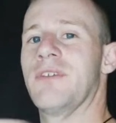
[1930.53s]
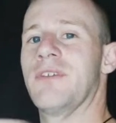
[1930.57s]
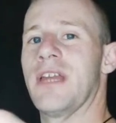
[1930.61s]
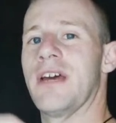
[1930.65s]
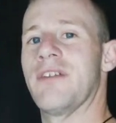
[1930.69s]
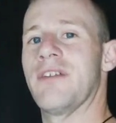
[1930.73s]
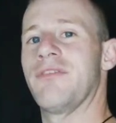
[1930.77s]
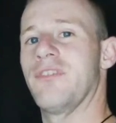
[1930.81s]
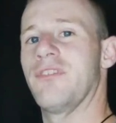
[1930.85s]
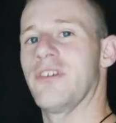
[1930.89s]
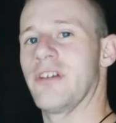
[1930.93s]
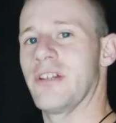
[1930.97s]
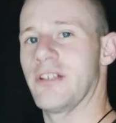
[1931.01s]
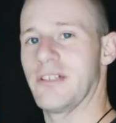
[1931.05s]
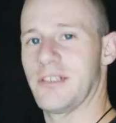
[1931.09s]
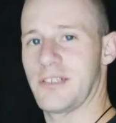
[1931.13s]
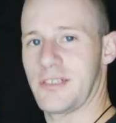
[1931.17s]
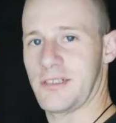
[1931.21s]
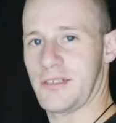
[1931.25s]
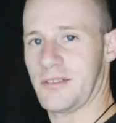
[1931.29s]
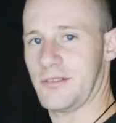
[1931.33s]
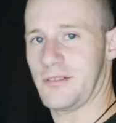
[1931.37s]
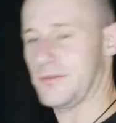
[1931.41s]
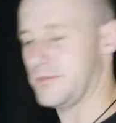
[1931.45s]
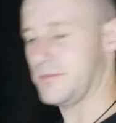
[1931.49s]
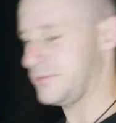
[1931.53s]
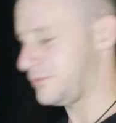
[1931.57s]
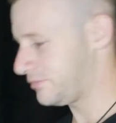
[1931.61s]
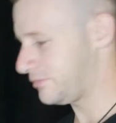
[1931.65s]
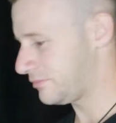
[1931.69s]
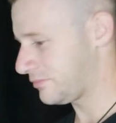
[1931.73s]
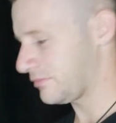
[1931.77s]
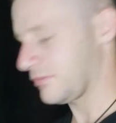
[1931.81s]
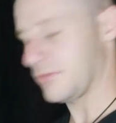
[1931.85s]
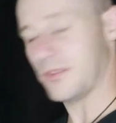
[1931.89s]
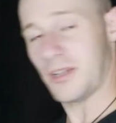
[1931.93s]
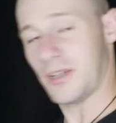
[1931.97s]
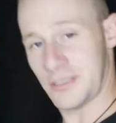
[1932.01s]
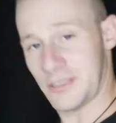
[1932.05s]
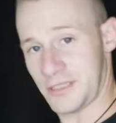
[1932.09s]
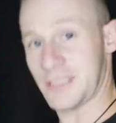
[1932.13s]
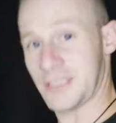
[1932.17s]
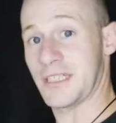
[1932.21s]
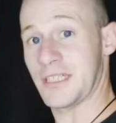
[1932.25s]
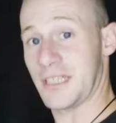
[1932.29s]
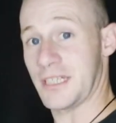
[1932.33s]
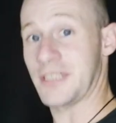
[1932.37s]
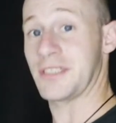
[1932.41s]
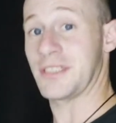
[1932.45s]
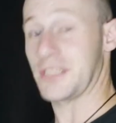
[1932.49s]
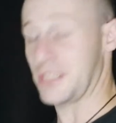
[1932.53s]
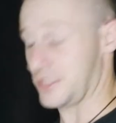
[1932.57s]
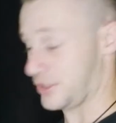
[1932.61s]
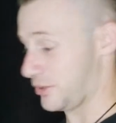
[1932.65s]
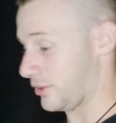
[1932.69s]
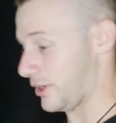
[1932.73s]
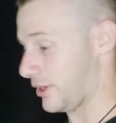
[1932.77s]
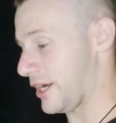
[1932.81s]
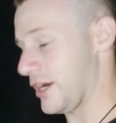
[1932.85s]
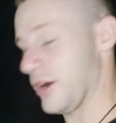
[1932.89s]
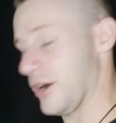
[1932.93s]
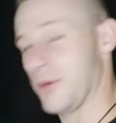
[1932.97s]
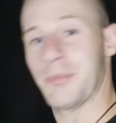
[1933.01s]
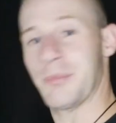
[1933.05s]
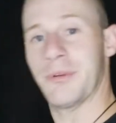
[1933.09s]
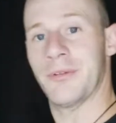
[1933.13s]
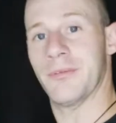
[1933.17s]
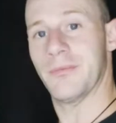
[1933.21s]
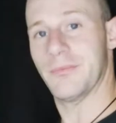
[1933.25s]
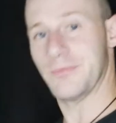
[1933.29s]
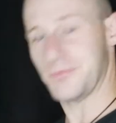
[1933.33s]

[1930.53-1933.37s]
that footage, because it's gonna help you.